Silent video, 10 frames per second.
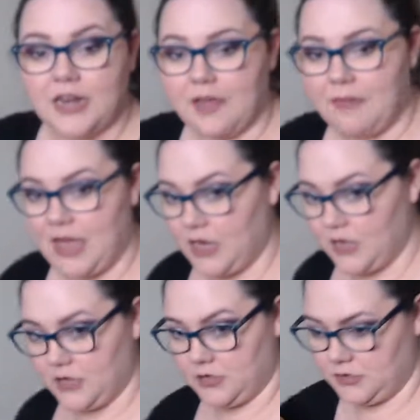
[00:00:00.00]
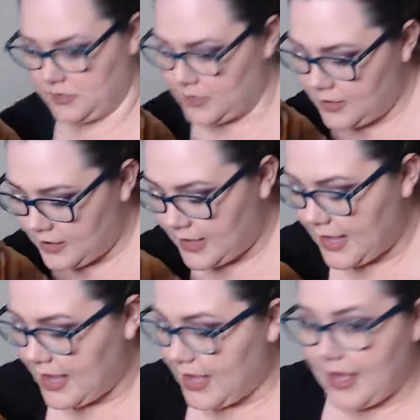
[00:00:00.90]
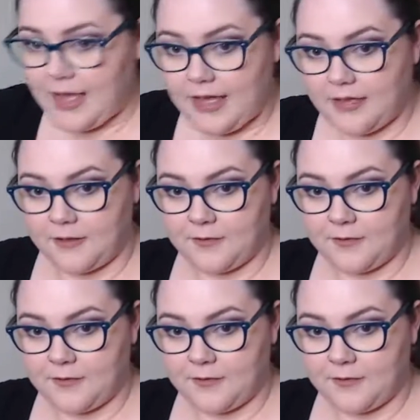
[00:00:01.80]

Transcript: that I made. Hi.